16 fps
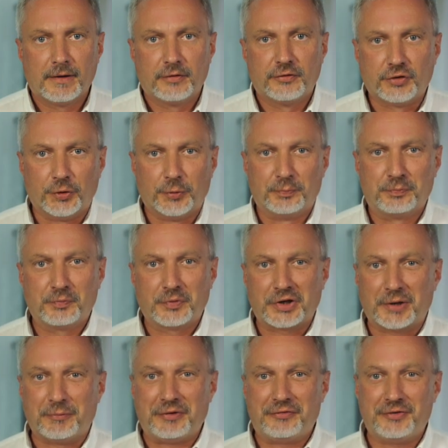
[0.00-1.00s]
So,
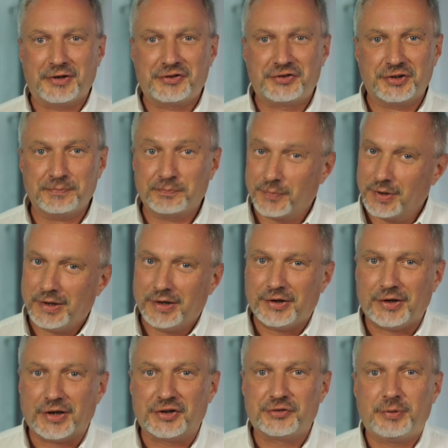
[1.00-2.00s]
can we fix it?
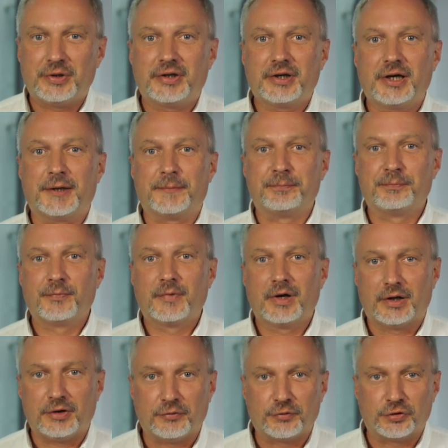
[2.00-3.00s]
Yes, we can,
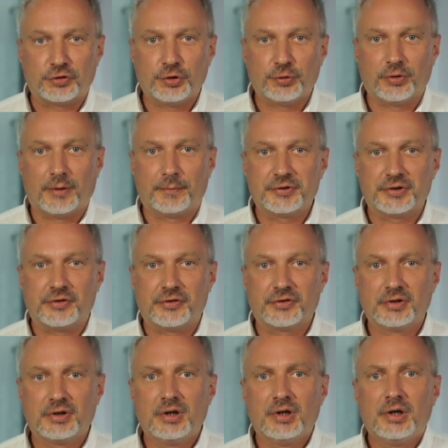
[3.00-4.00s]
and you've got two options.
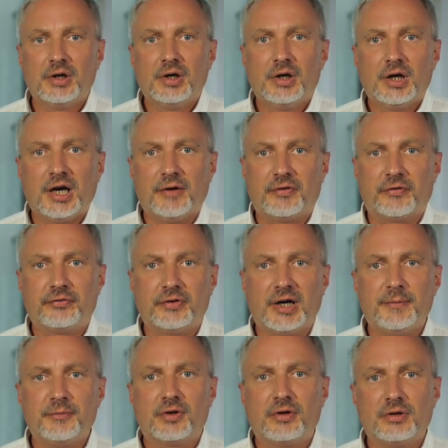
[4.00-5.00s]
If the
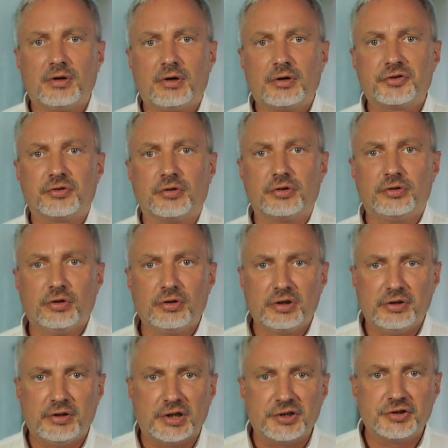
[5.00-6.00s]
frames and locks are in good
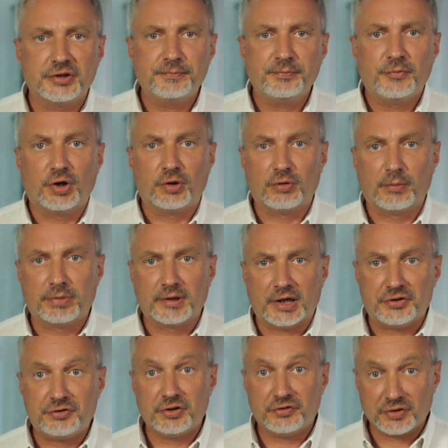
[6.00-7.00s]
condition, you can replace
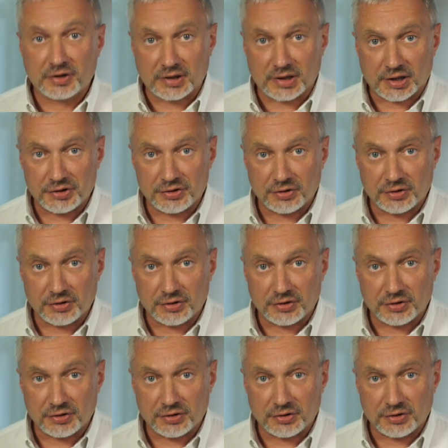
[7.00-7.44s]
just the glass